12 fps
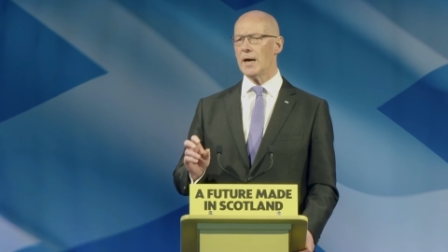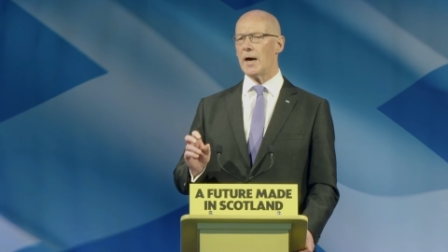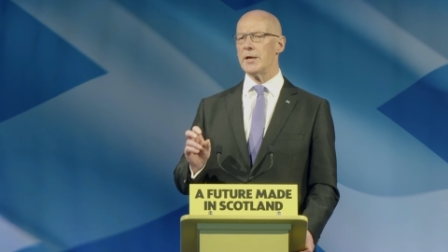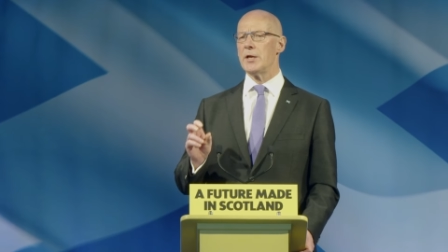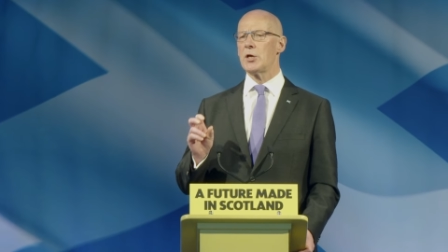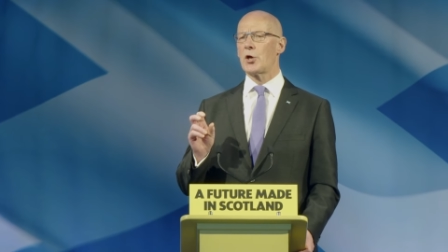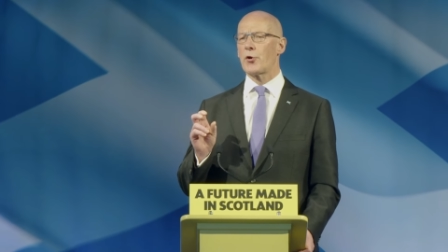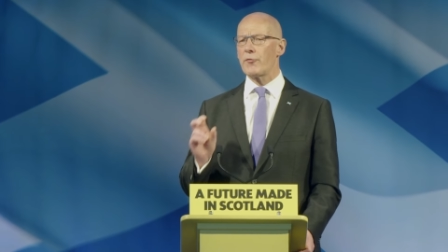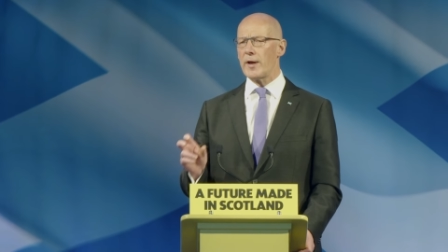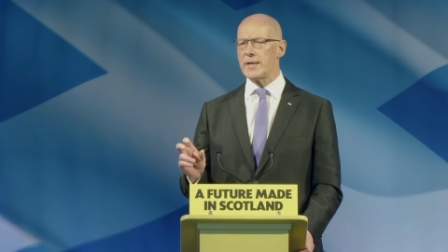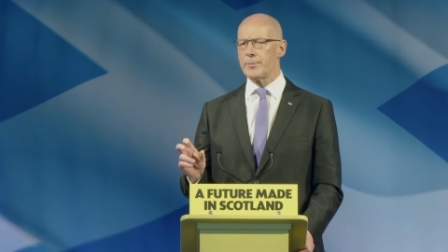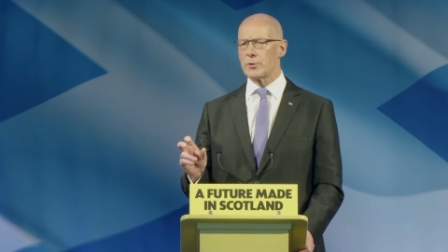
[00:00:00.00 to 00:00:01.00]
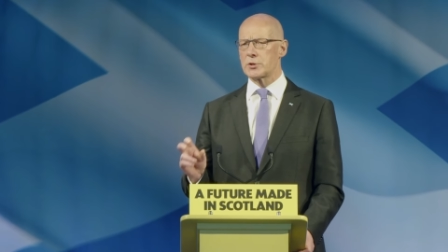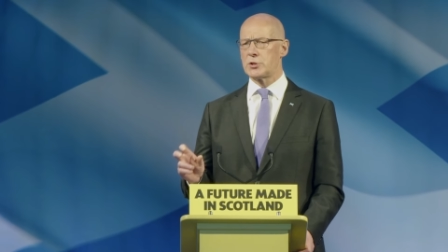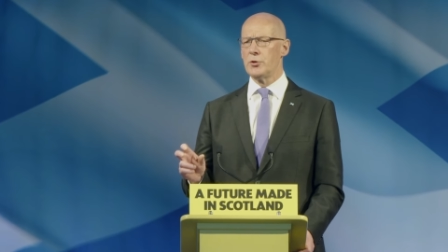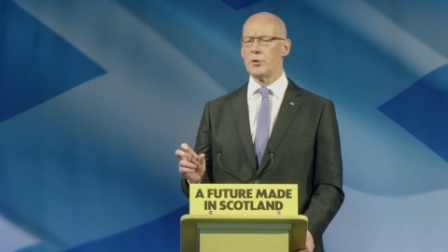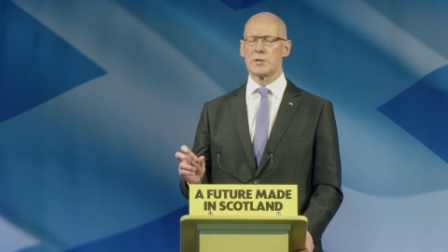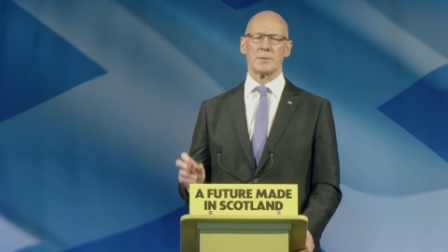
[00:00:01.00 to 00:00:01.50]
an incredible
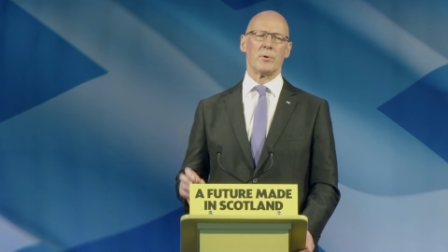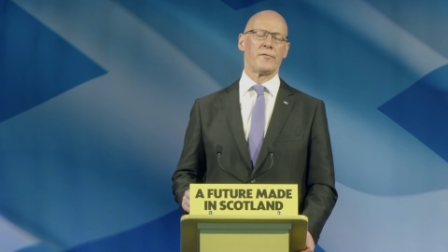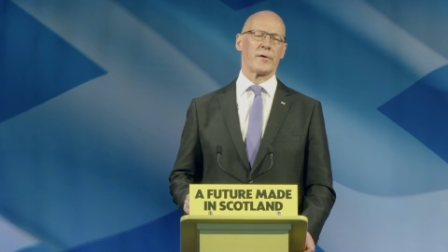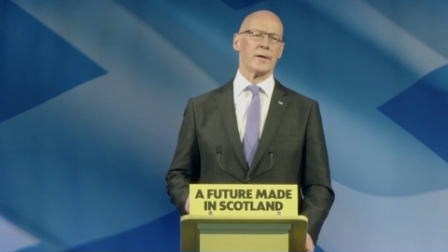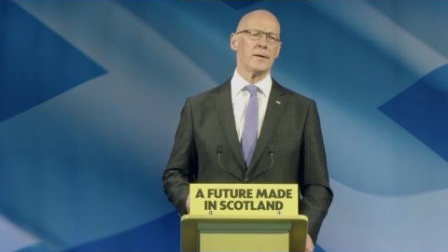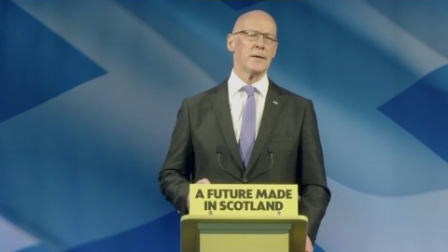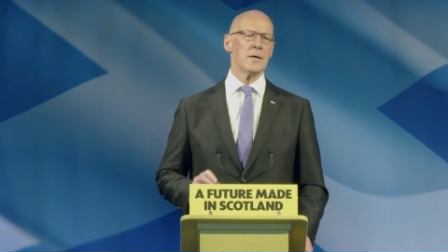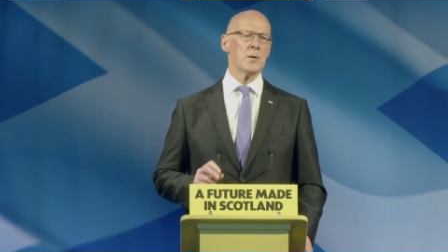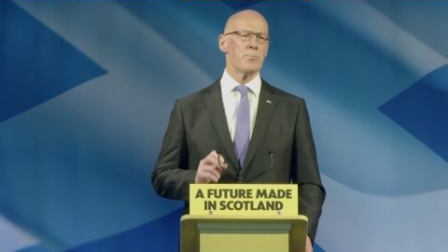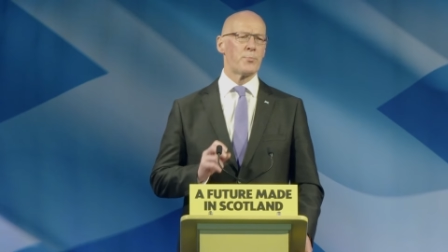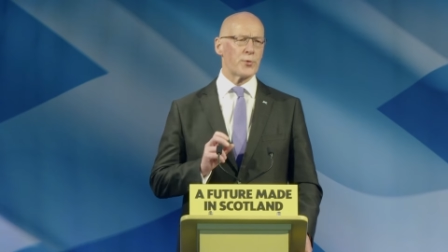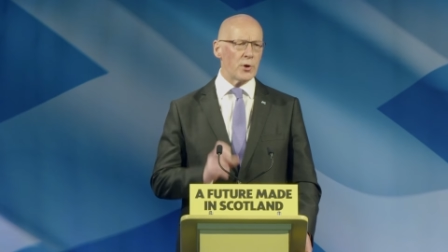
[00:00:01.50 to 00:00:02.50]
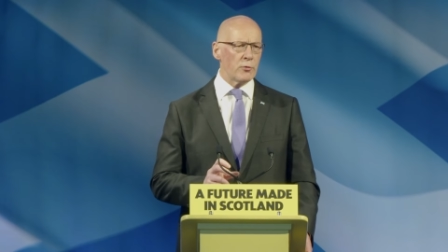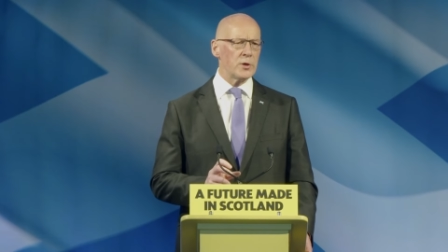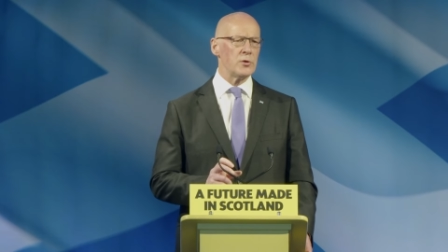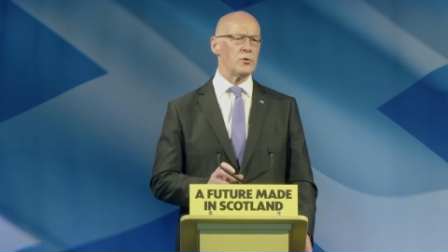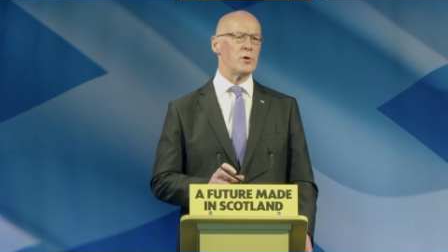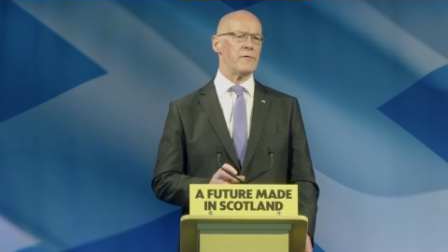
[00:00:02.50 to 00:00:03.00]
tourism offering,
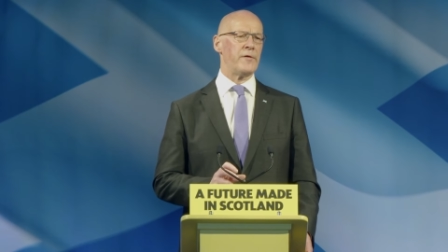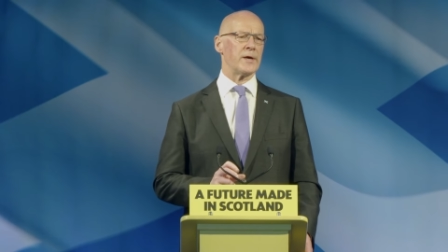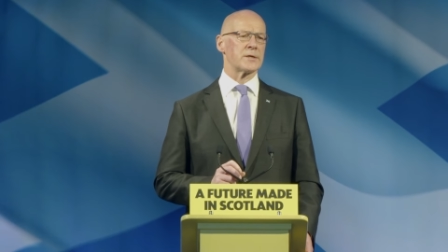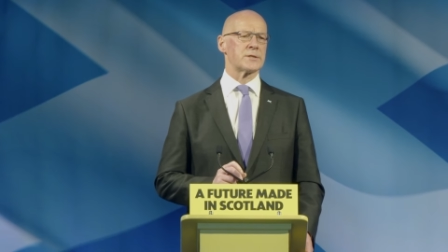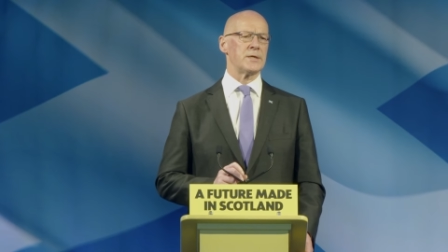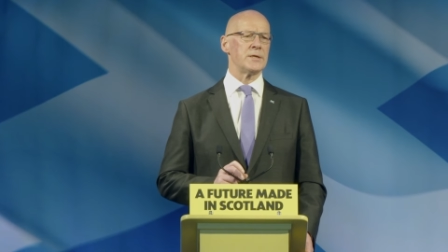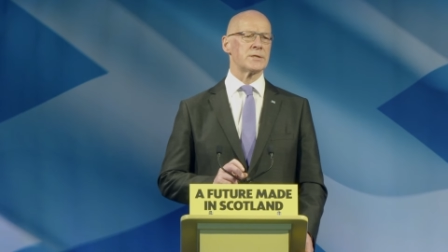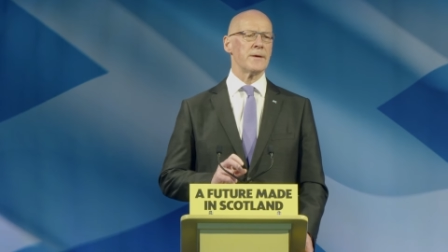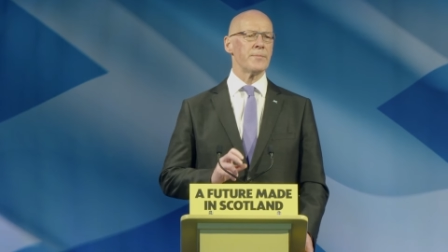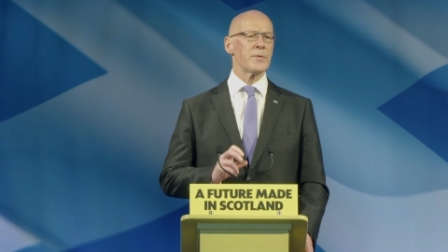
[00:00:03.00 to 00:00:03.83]
brilliant universities,